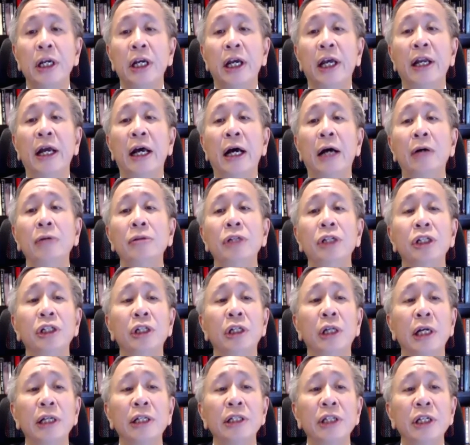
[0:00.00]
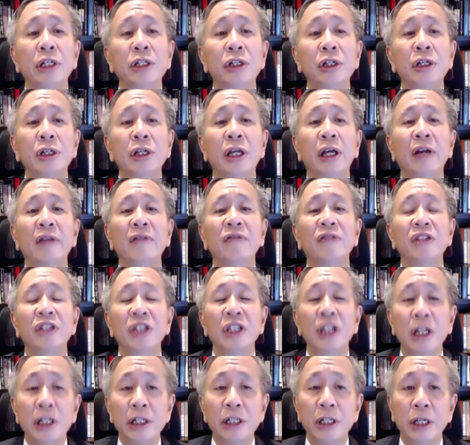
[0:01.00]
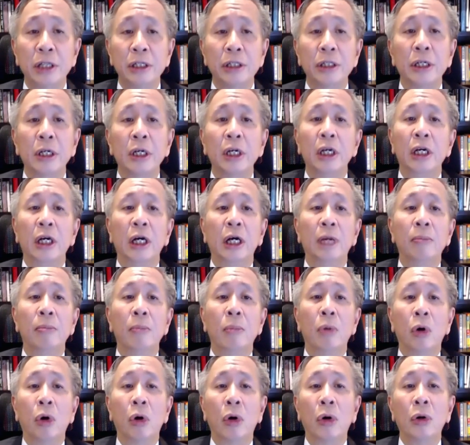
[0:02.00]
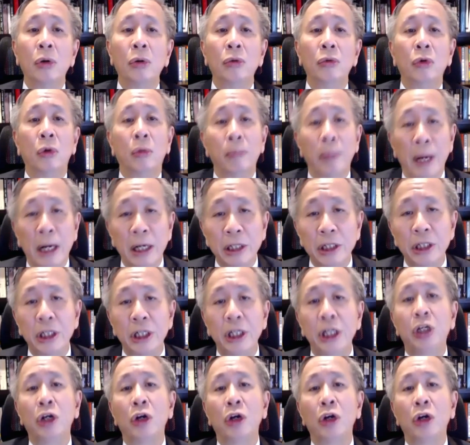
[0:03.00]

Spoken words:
and how digitalization can facilitate a more robust